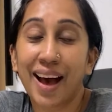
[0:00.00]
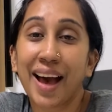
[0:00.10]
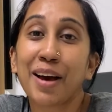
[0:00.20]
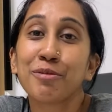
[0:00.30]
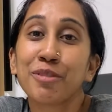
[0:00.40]

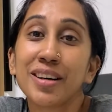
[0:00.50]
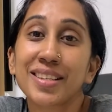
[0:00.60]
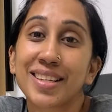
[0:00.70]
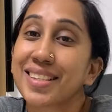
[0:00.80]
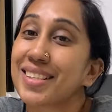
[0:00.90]
I have
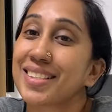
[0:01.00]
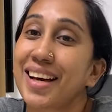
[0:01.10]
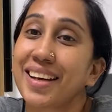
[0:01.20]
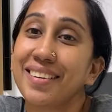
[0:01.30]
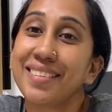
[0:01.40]
worked as a
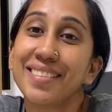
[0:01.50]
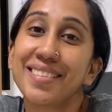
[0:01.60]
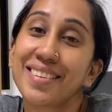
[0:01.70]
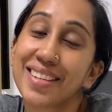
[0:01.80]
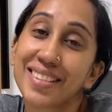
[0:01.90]
designer,
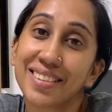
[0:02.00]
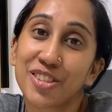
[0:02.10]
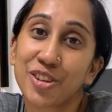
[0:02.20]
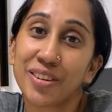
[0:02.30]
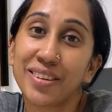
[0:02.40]

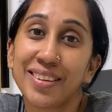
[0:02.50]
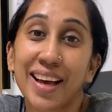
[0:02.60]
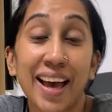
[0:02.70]
researcher,